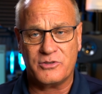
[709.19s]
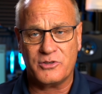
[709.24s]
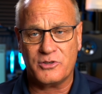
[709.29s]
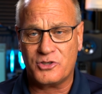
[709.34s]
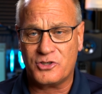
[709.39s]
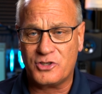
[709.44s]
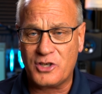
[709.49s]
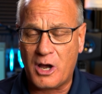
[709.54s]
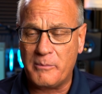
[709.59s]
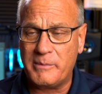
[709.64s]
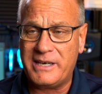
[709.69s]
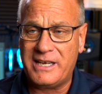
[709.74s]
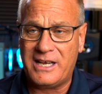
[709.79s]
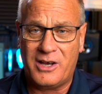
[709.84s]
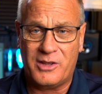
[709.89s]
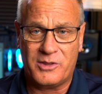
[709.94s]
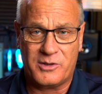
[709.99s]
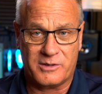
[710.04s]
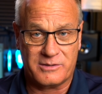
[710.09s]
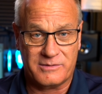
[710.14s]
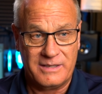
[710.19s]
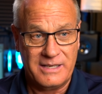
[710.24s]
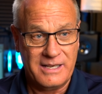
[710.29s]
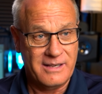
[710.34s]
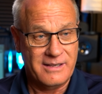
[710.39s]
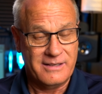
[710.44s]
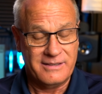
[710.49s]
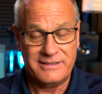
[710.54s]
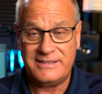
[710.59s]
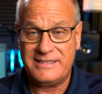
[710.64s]
There's so many other,
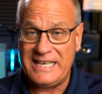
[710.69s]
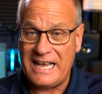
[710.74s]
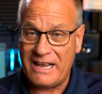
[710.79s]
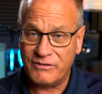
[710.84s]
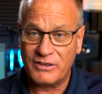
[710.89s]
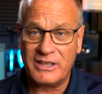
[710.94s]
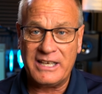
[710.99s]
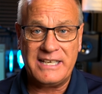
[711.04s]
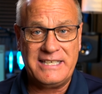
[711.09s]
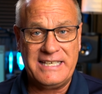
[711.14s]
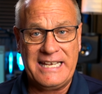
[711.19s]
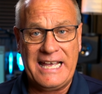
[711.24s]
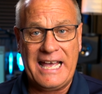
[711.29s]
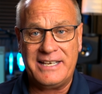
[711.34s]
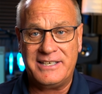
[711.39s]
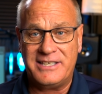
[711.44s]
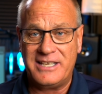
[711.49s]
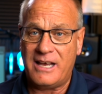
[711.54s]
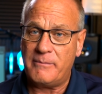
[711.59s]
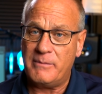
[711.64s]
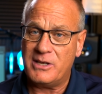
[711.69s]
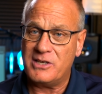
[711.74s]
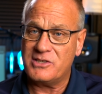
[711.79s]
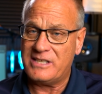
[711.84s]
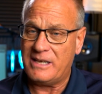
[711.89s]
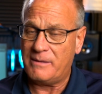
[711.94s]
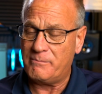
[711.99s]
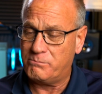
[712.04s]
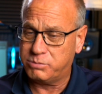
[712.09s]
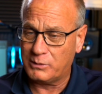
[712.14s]
definitely DAWs
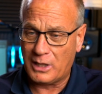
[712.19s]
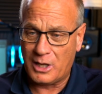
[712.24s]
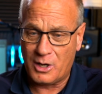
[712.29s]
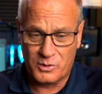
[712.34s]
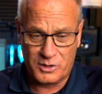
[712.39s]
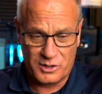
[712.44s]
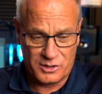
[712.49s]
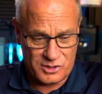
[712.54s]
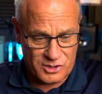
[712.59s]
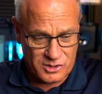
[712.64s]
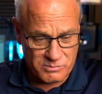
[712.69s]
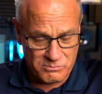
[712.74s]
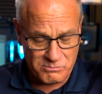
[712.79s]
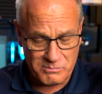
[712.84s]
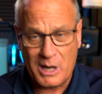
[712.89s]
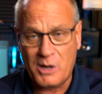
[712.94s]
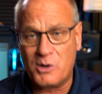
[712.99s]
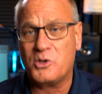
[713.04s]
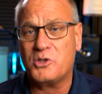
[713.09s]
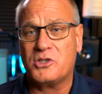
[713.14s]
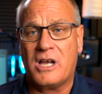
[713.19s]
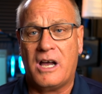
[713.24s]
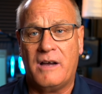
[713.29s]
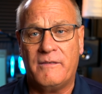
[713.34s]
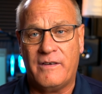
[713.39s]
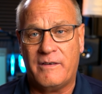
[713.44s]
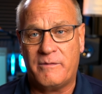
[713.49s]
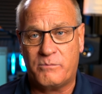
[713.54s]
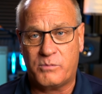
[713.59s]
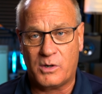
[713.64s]
that blow the smokes
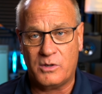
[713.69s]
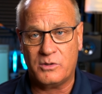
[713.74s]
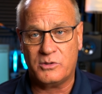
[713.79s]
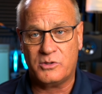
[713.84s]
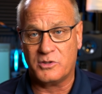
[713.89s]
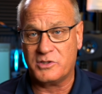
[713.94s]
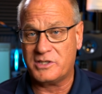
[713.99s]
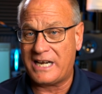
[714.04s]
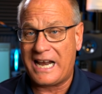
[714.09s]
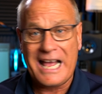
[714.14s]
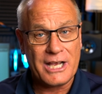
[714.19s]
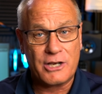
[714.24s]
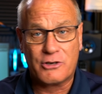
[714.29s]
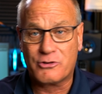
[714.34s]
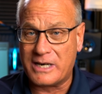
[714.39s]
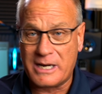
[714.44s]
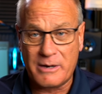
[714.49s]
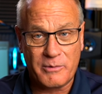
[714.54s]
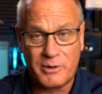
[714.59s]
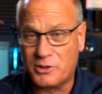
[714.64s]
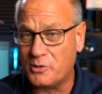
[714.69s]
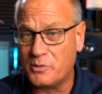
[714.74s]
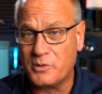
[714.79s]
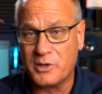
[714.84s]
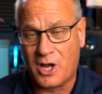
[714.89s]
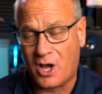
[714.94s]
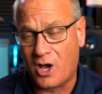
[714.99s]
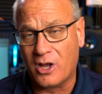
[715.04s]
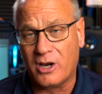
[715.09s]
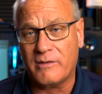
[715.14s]
off of Pro Tools. And I agree with you
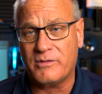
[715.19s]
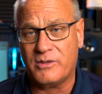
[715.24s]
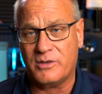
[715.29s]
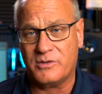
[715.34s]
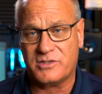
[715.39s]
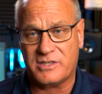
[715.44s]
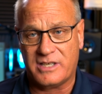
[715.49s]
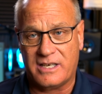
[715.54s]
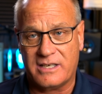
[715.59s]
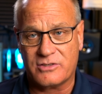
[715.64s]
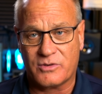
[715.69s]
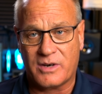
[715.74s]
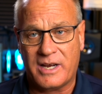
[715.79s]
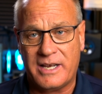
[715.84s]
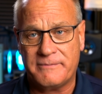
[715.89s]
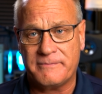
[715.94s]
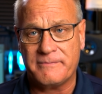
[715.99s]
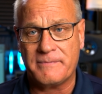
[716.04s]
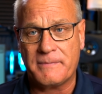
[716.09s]
on all of those things, right?